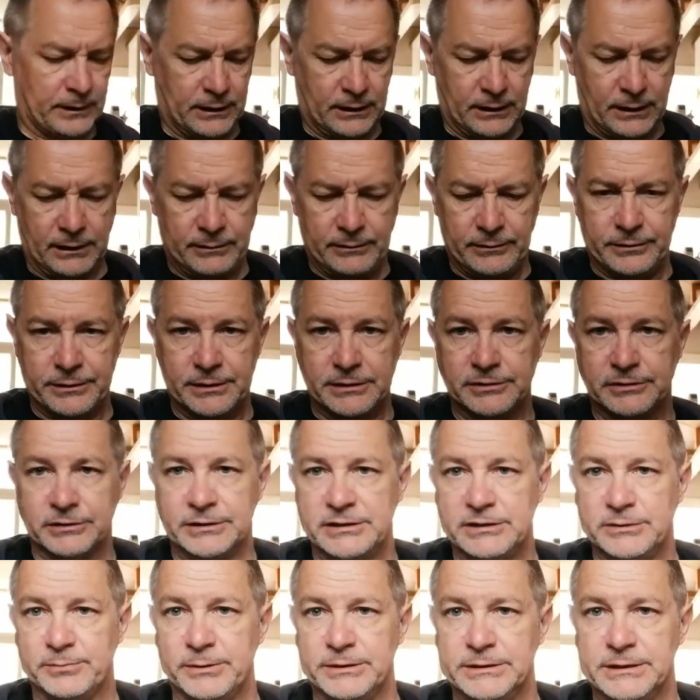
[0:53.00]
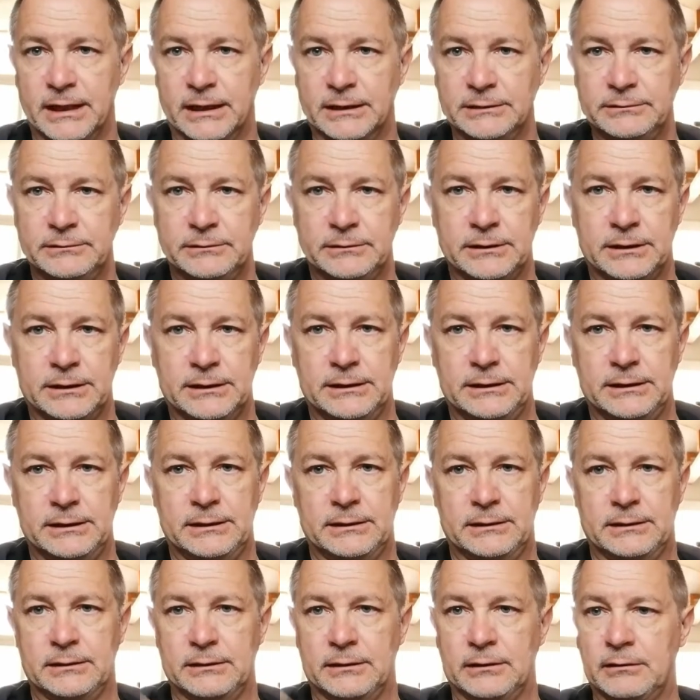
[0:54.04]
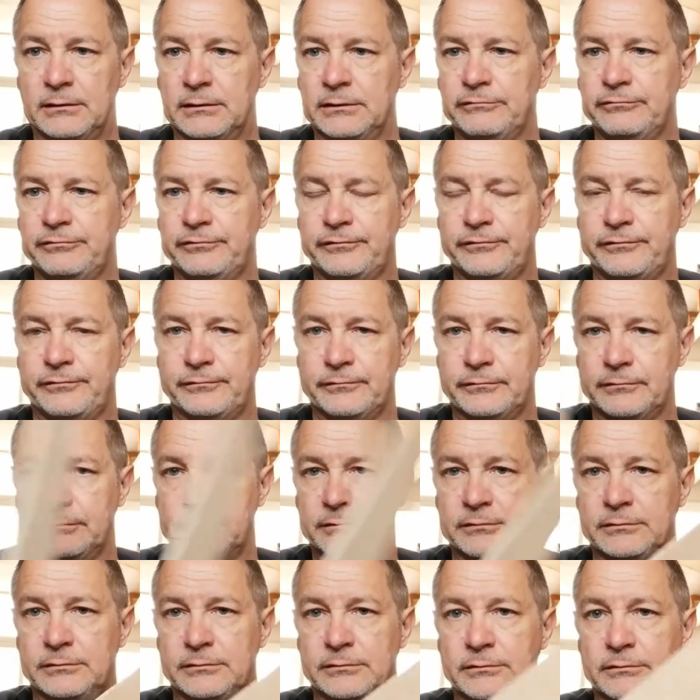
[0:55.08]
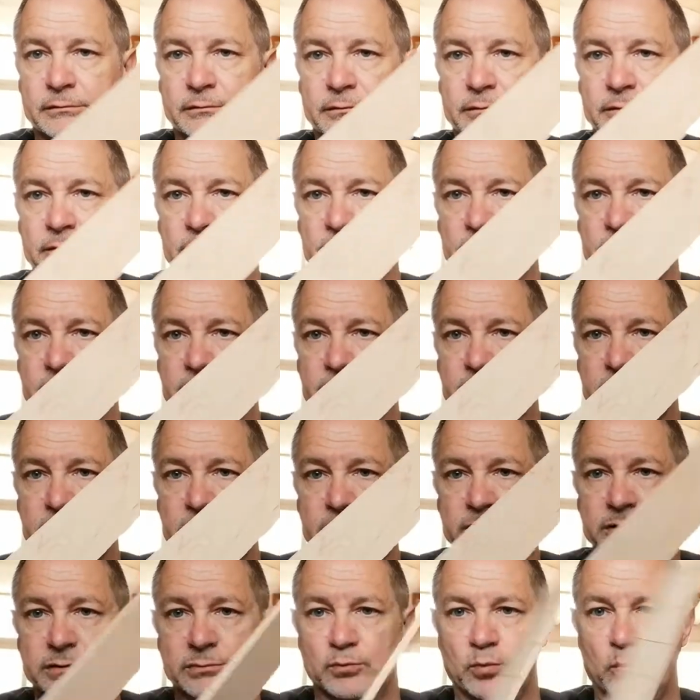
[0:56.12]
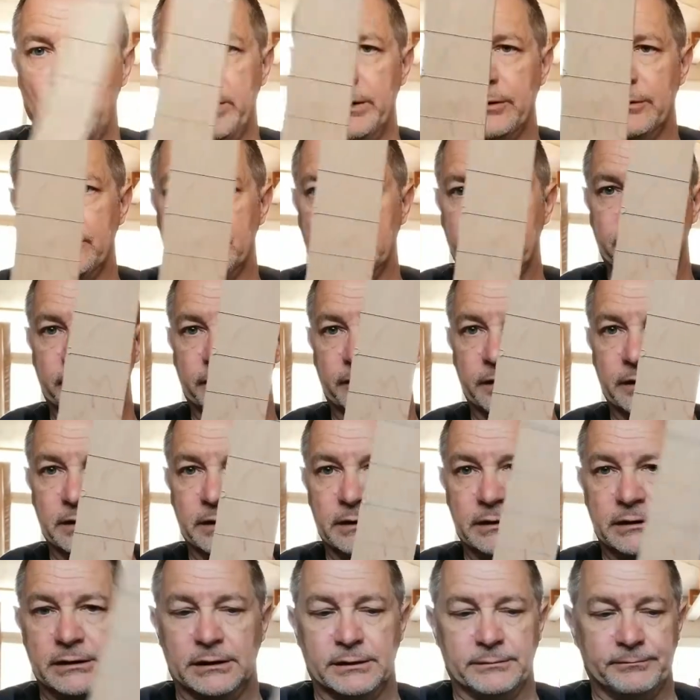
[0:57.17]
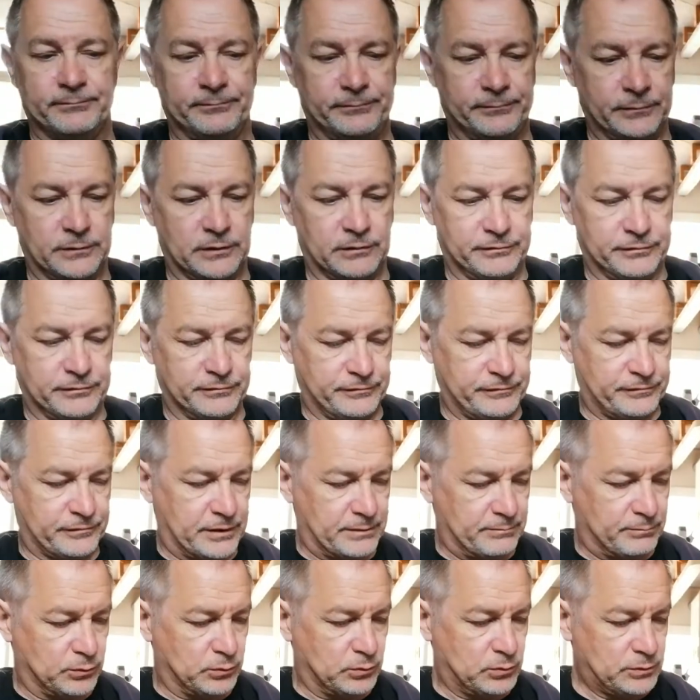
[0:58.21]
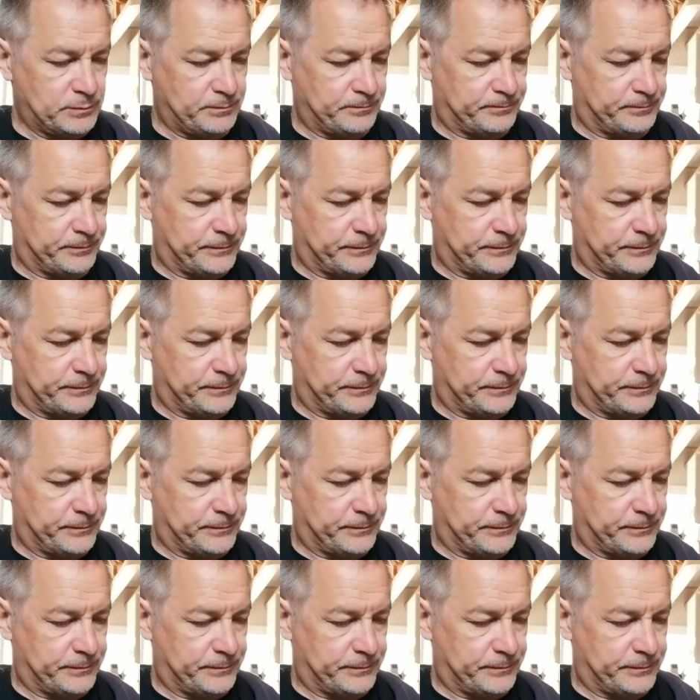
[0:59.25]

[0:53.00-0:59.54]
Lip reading: Other things that need to be done. I've taken some width off of the fretboard,